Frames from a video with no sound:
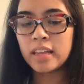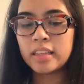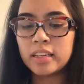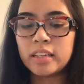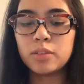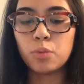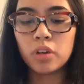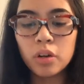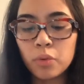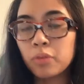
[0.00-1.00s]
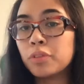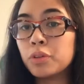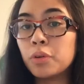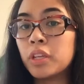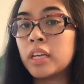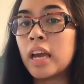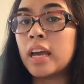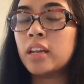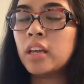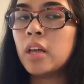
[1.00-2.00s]
and then he's one-on-one with the goalie
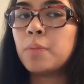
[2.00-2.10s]
again,